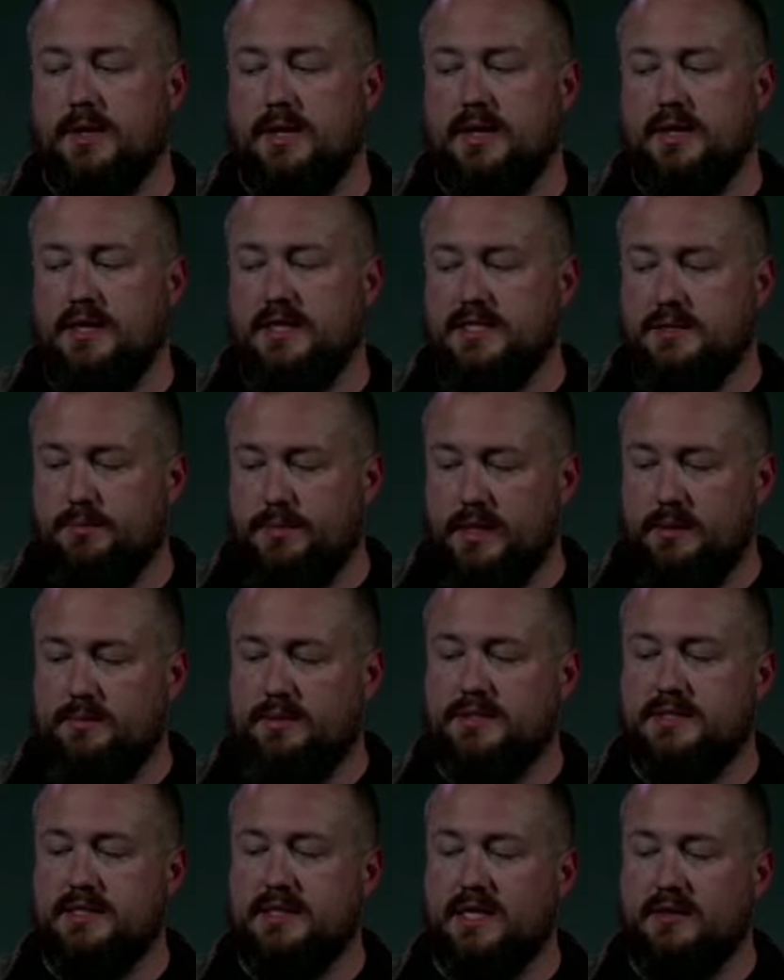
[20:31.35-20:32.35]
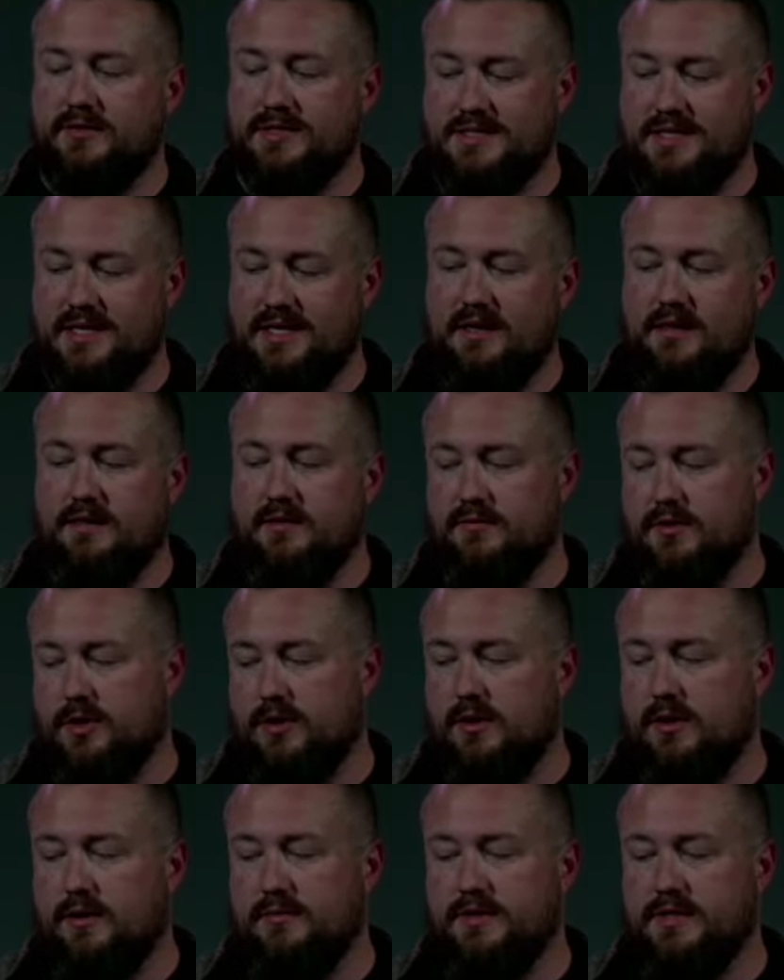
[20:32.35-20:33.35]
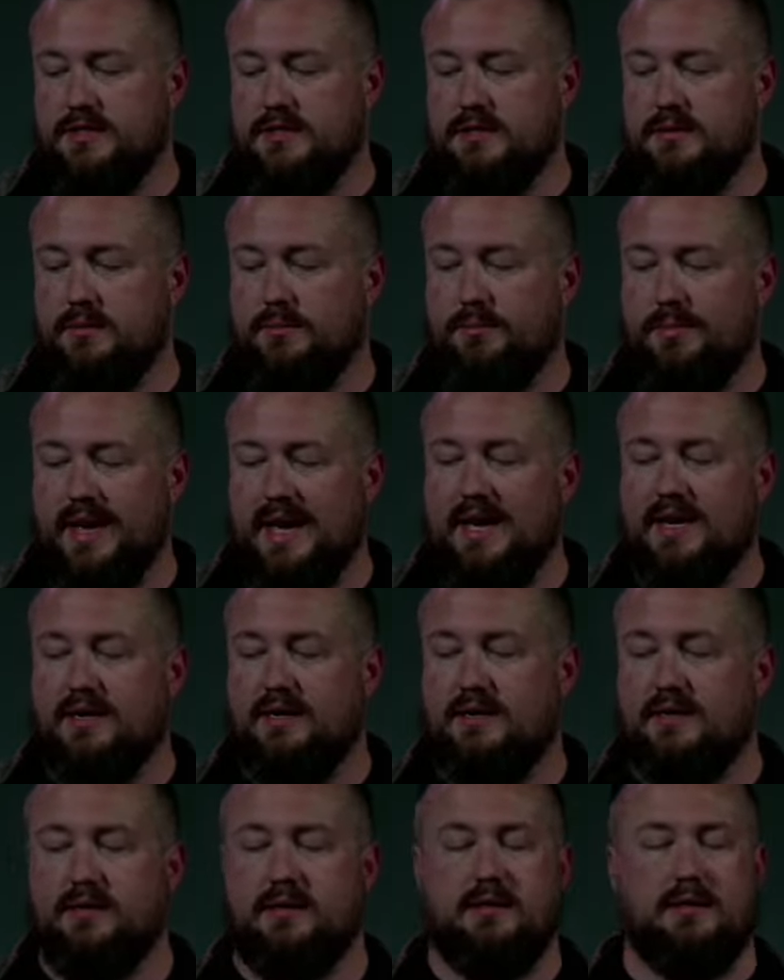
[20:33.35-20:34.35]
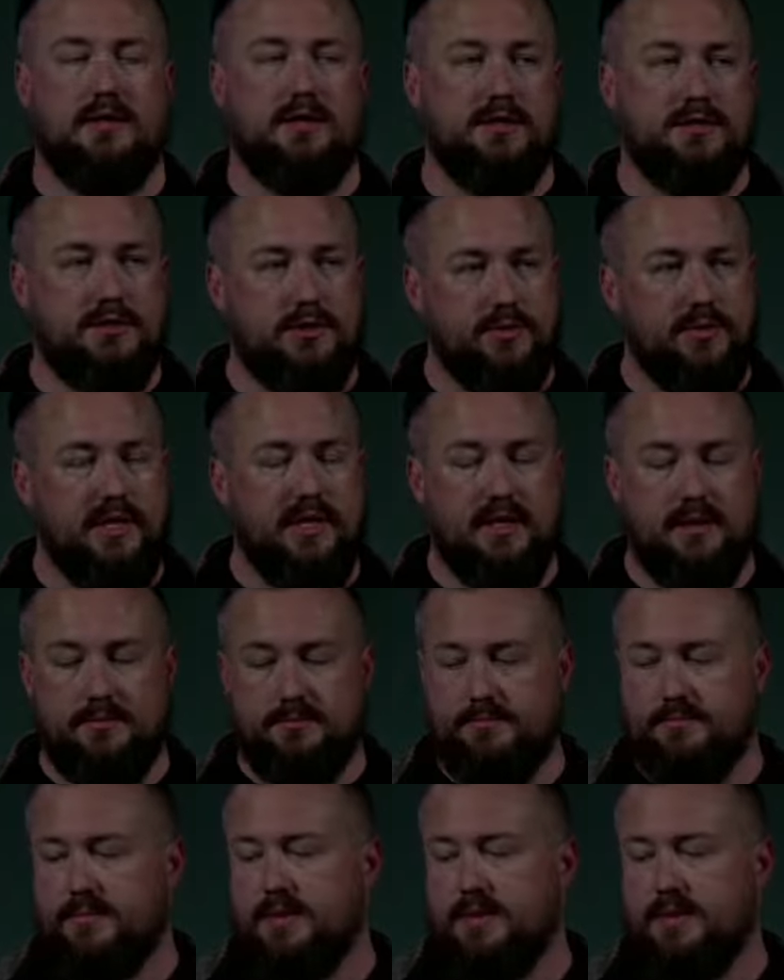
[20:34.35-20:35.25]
his people to give a tenth of the harvest back to him.